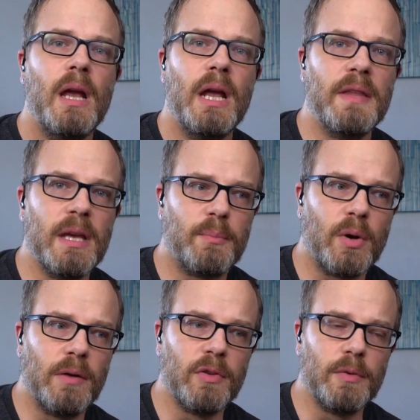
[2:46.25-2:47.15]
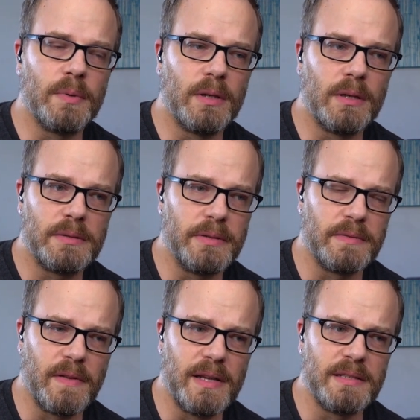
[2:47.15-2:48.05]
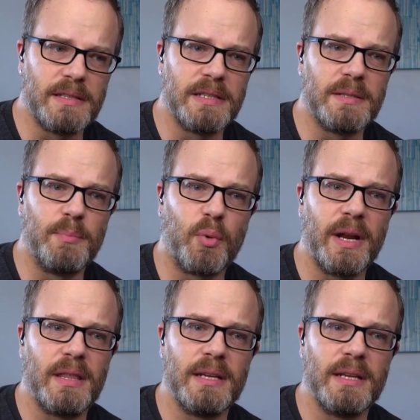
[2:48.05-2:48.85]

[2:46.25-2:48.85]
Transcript: in the improv loop uh, series of lessons is to break